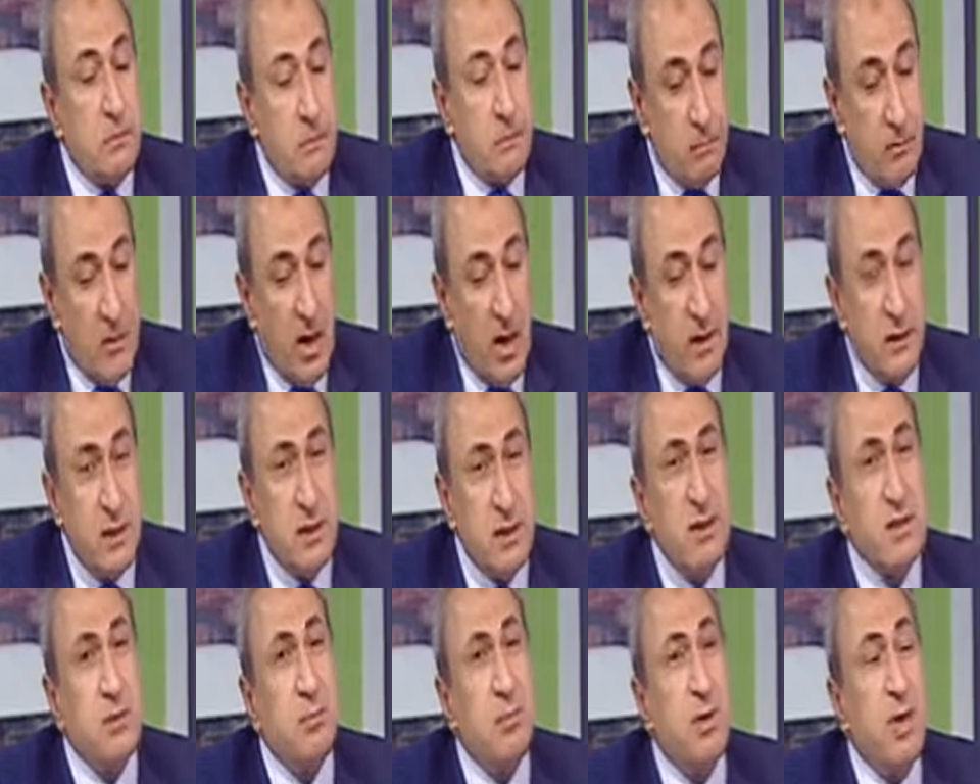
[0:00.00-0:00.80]
And
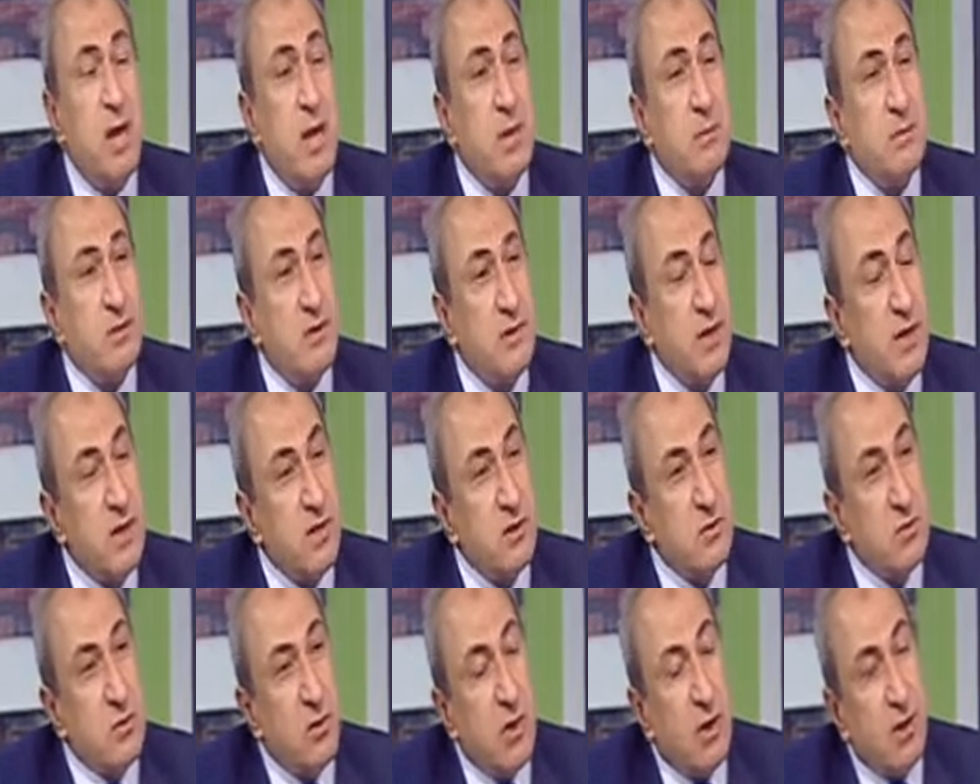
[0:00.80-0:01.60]
this is perhaps the
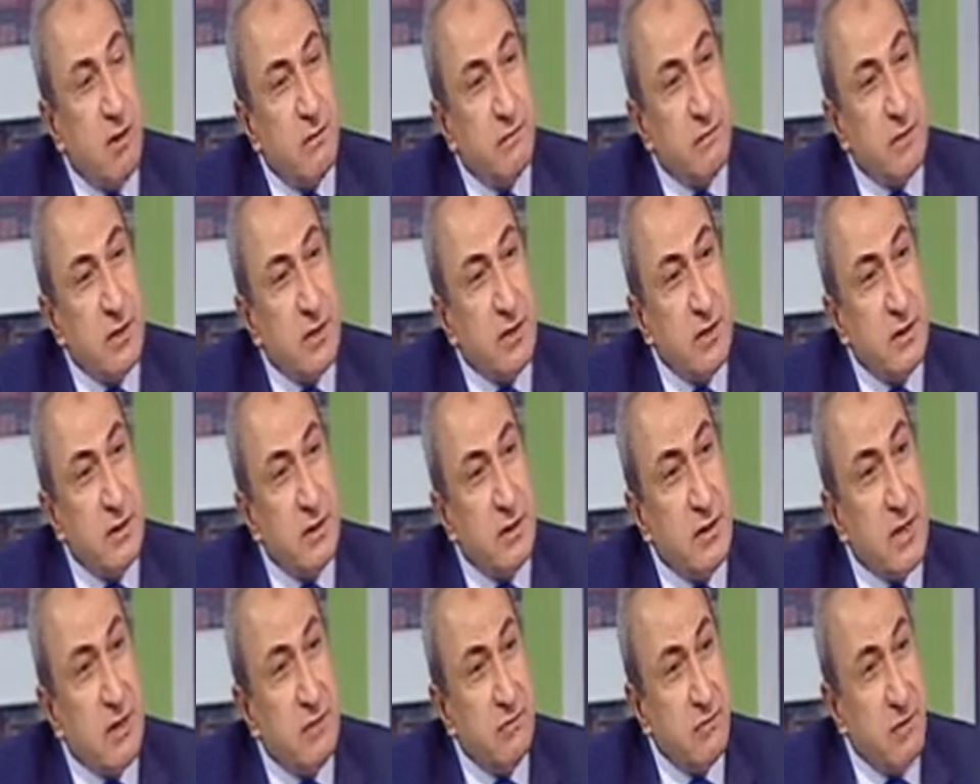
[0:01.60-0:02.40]
reason of the
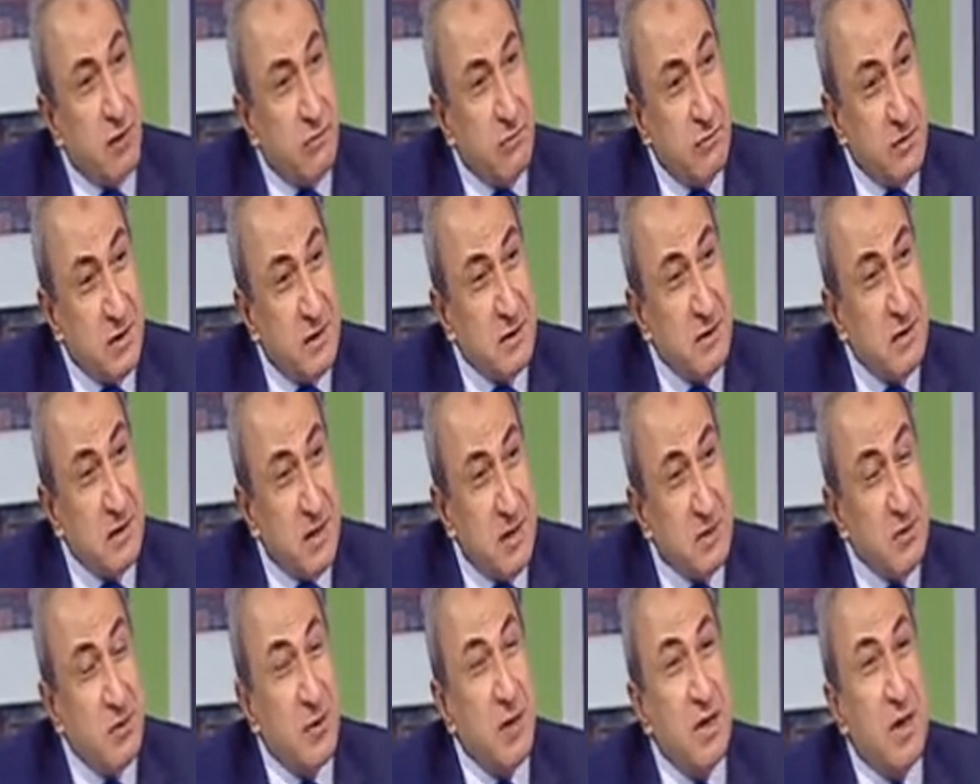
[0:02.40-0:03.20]
self-confidence,
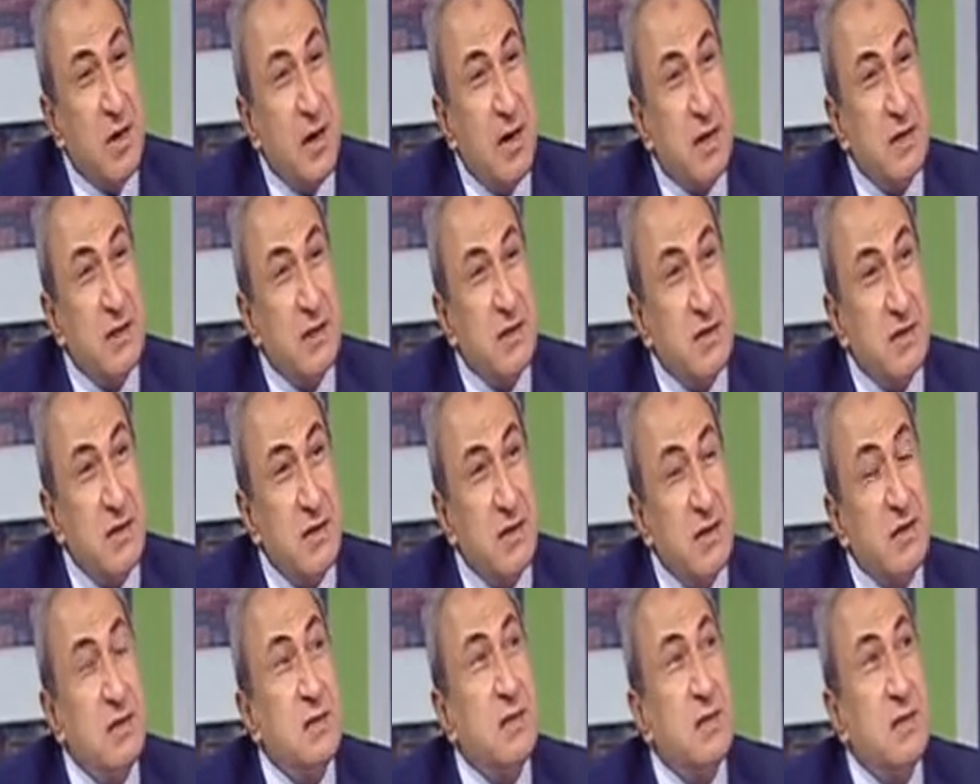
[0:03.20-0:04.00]
actually, and the
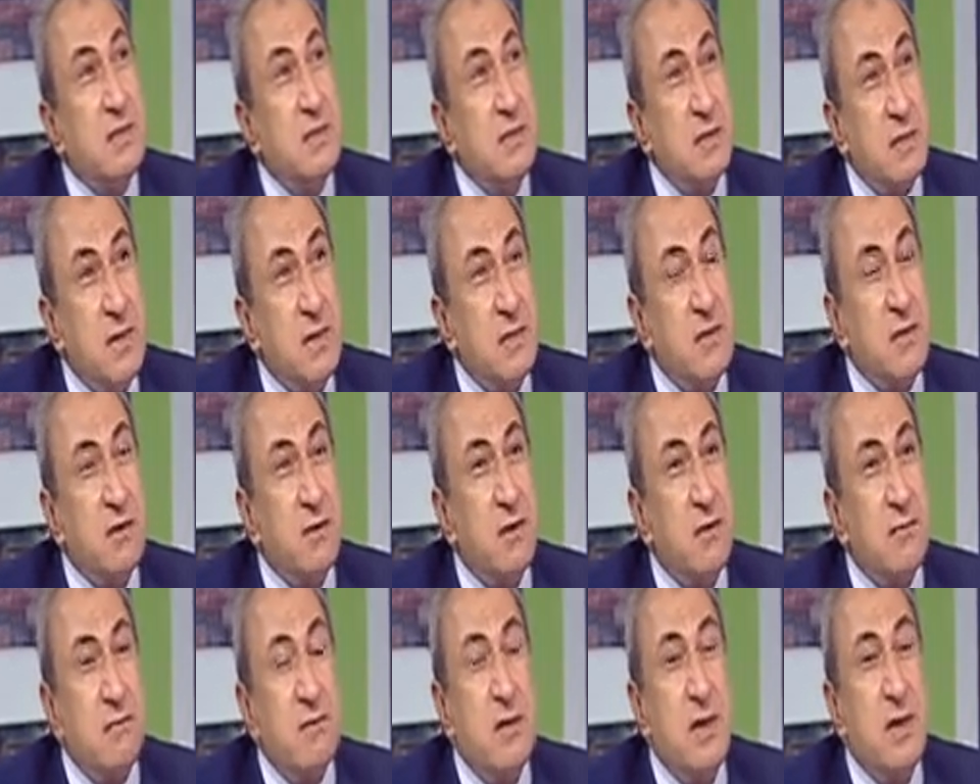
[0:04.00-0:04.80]
certain sense
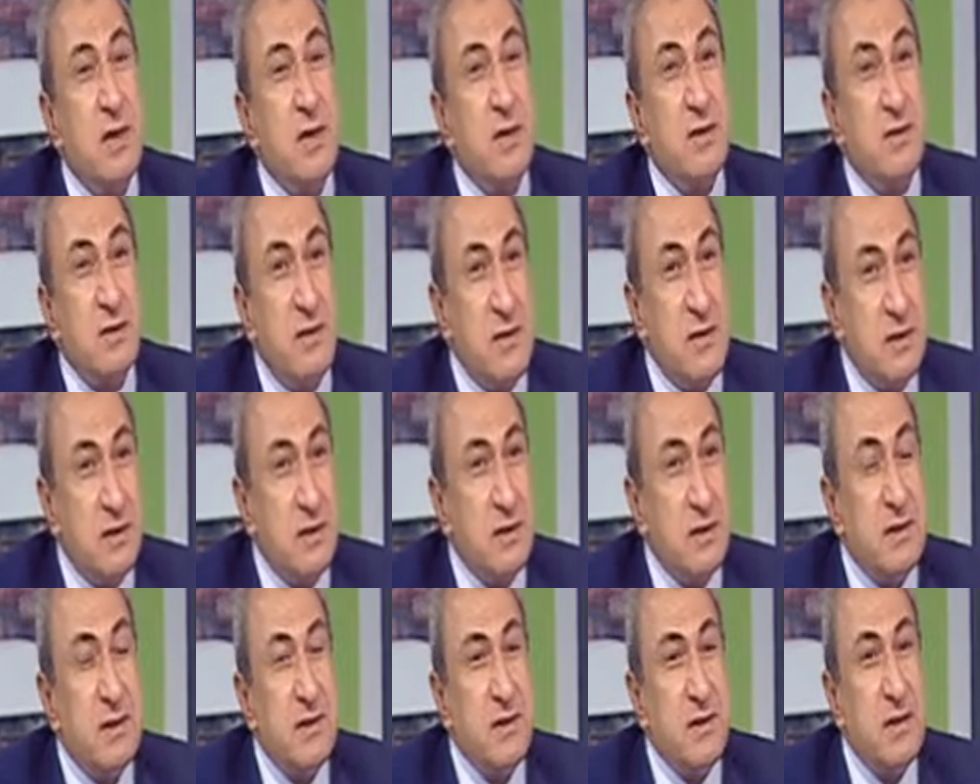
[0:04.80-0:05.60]
of
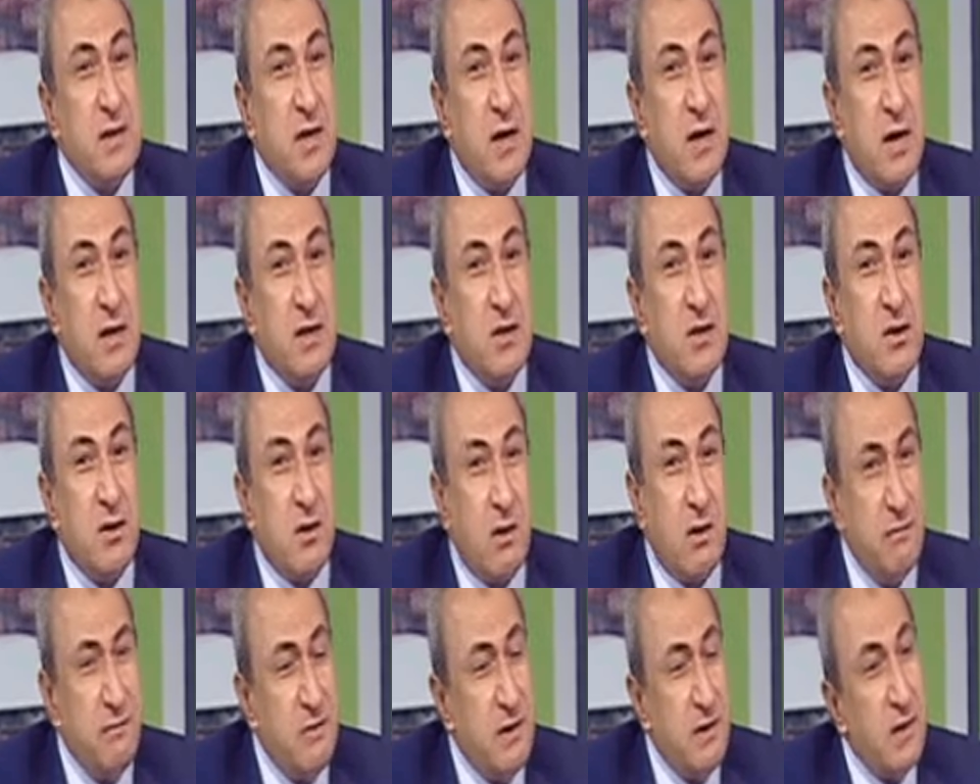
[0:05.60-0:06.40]
certainty and the
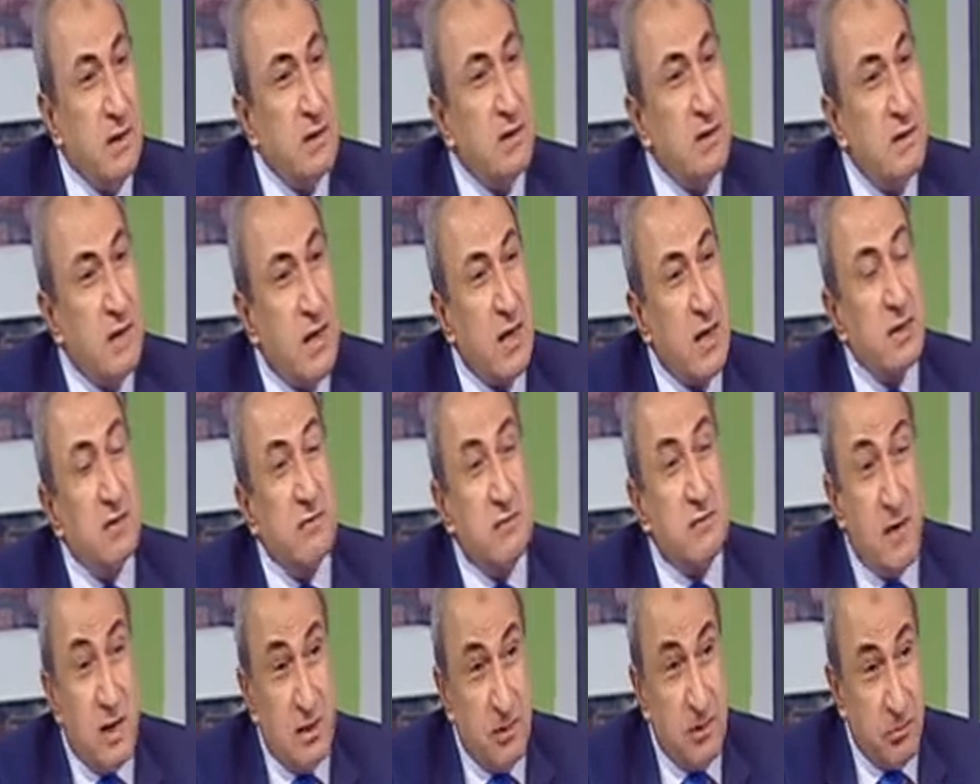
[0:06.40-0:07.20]
confidence that
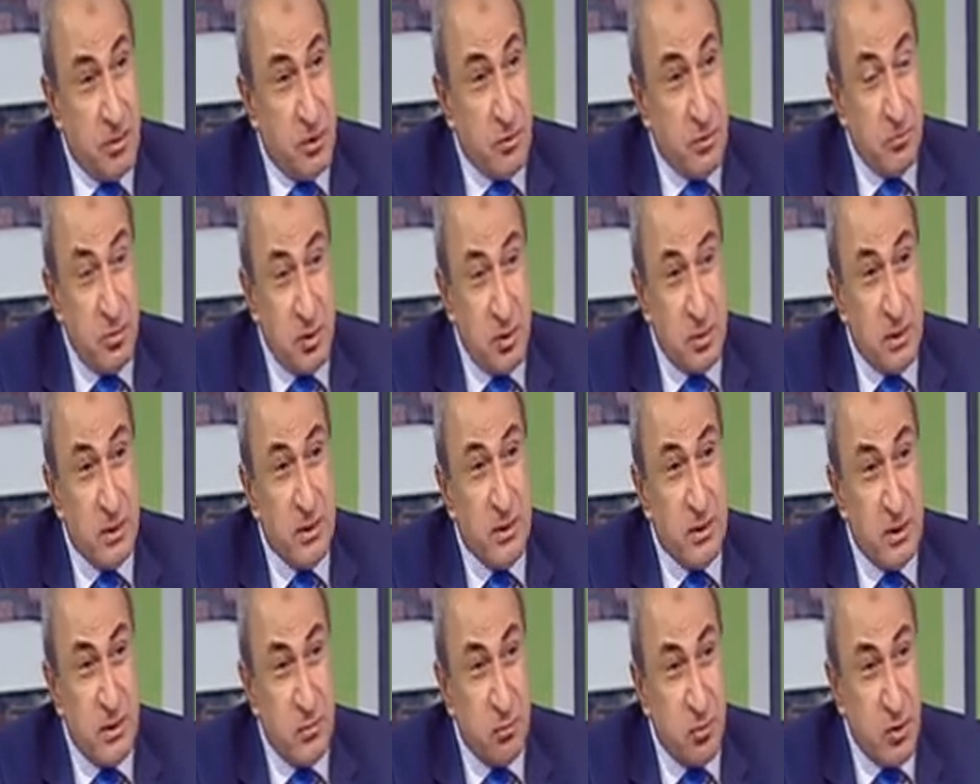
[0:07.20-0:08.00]
Vladimir
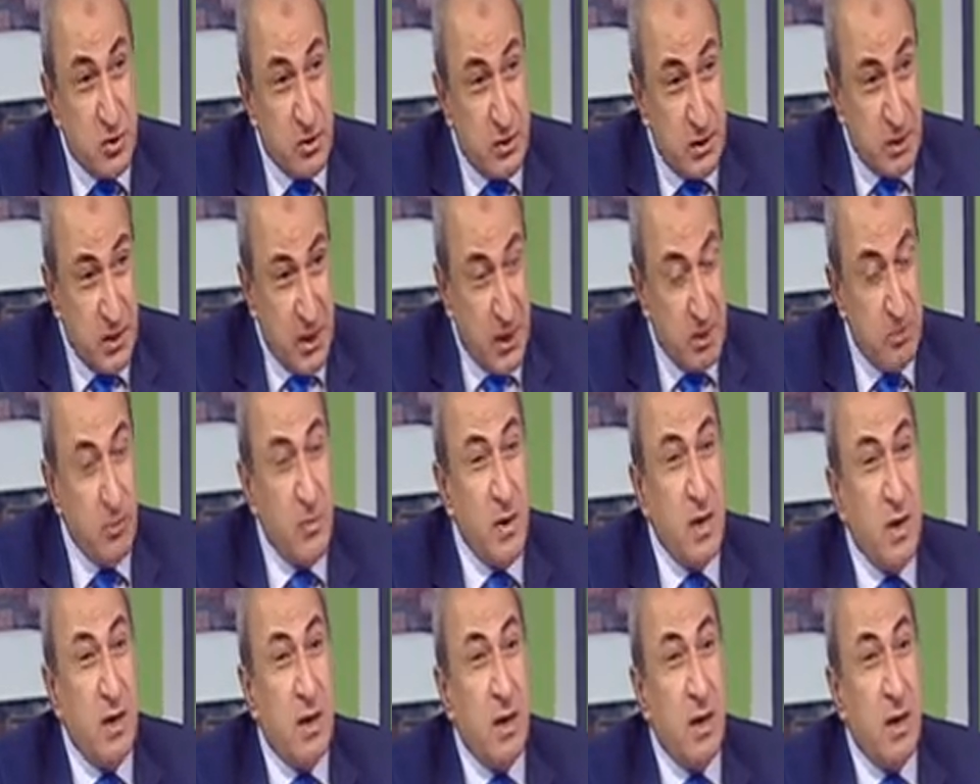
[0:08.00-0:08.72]
Putin did put in him,